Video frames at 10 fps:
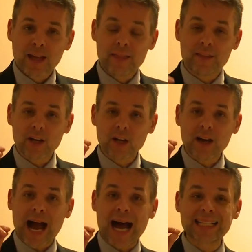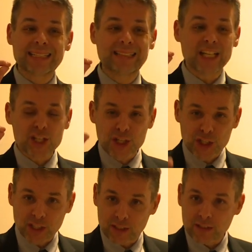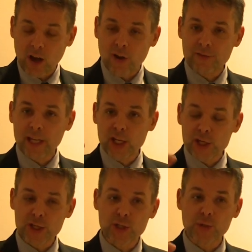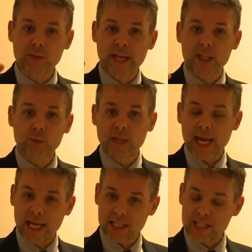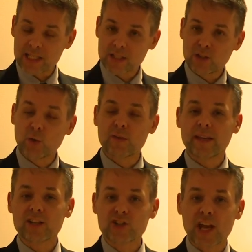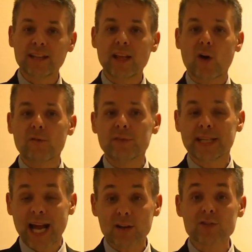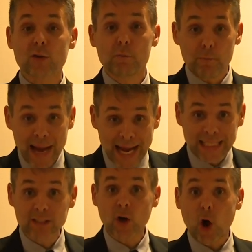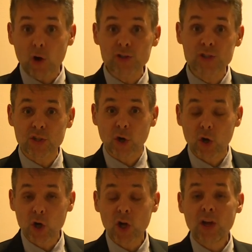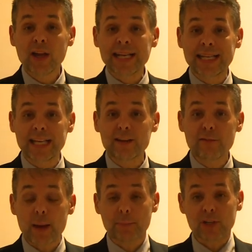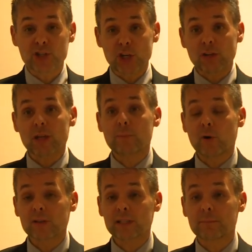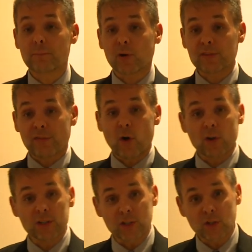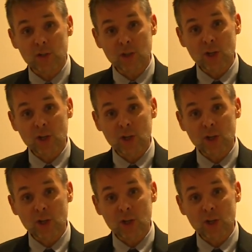the addition of the issue De Judaeis to the agenda of the council meant also give a particularly important portfolio